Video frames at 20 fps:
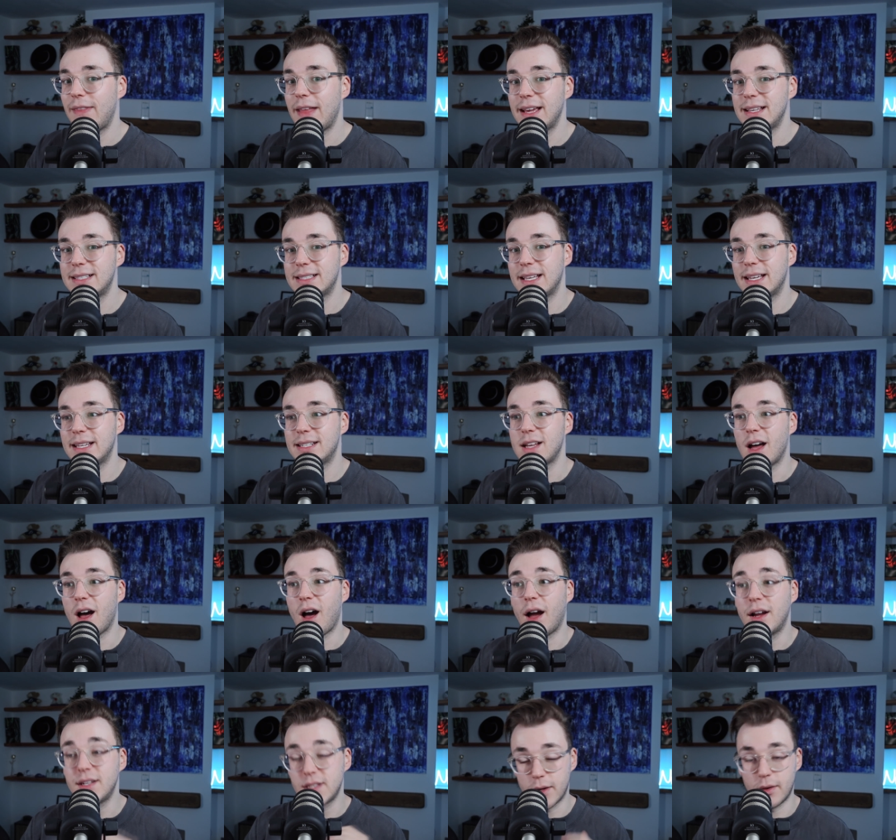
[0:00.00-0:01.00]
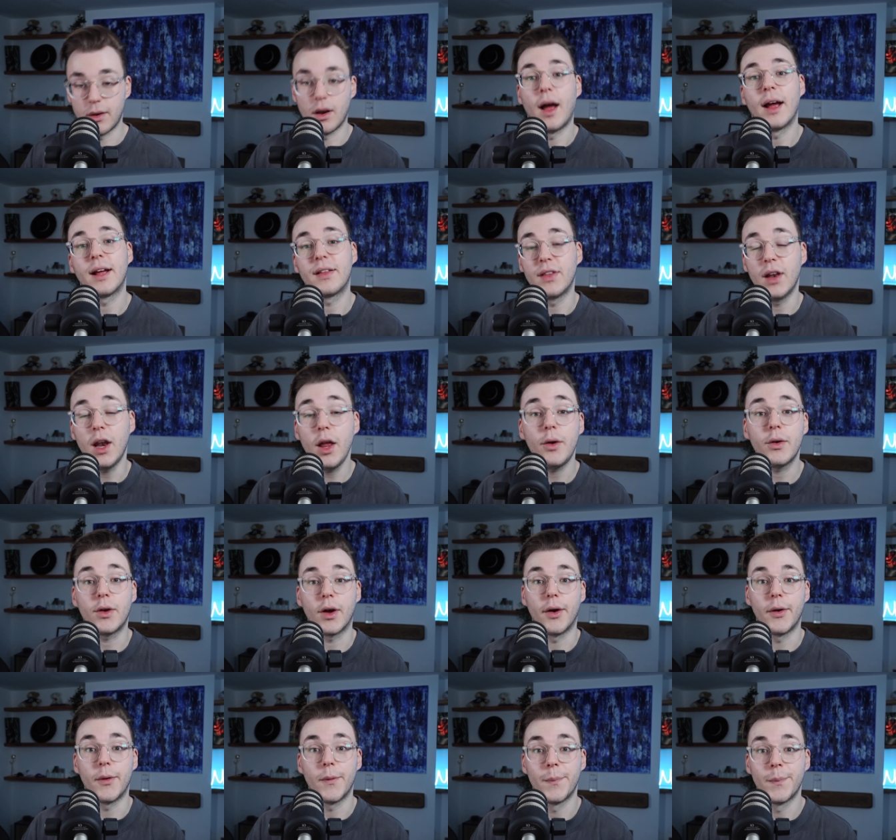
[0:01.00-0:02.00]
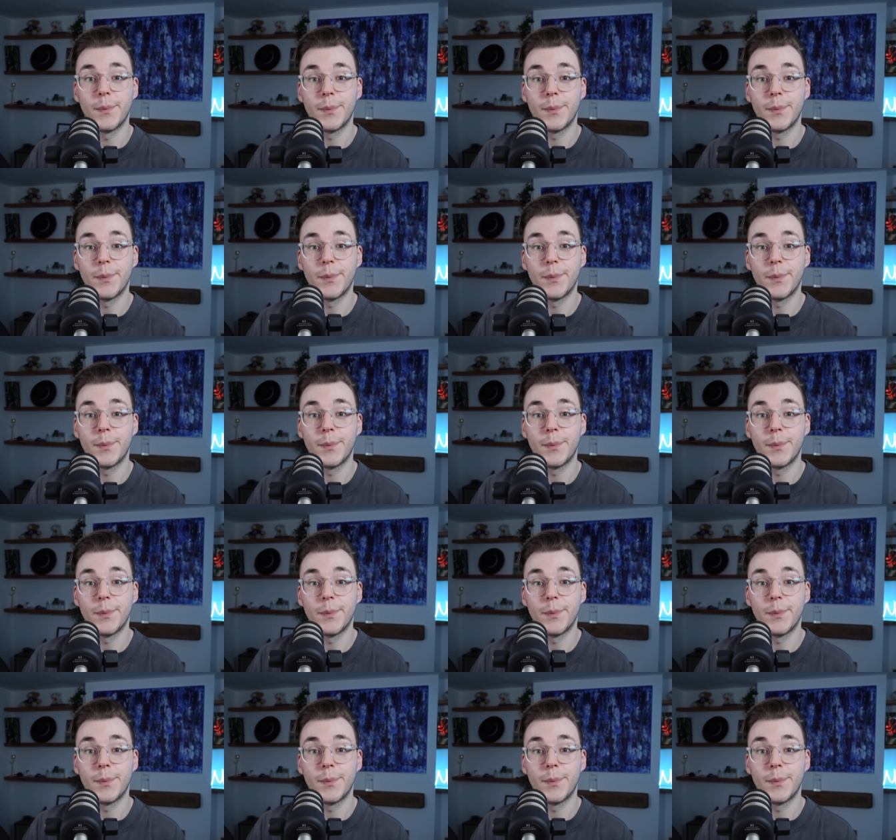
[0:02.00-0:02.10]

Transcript: they said, I don't like the logo.